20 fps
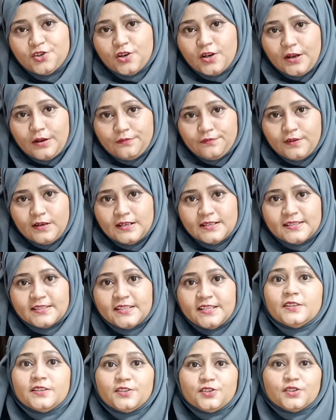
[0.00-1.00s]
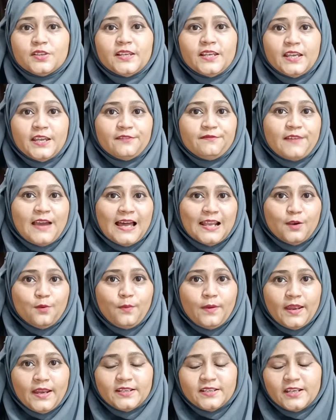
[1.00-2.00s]
your efforts. See,
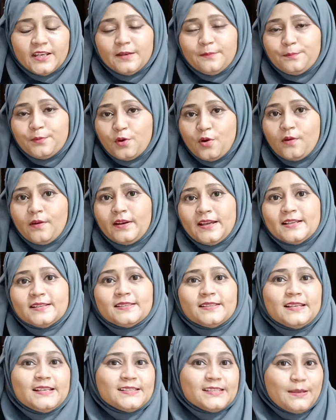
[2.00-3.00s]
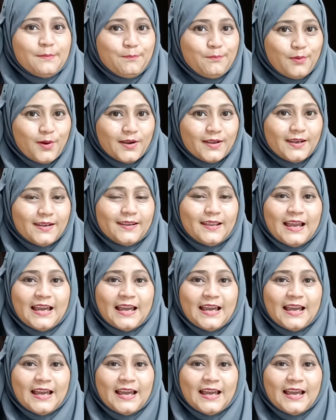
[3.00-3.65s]
evaluating progress is important,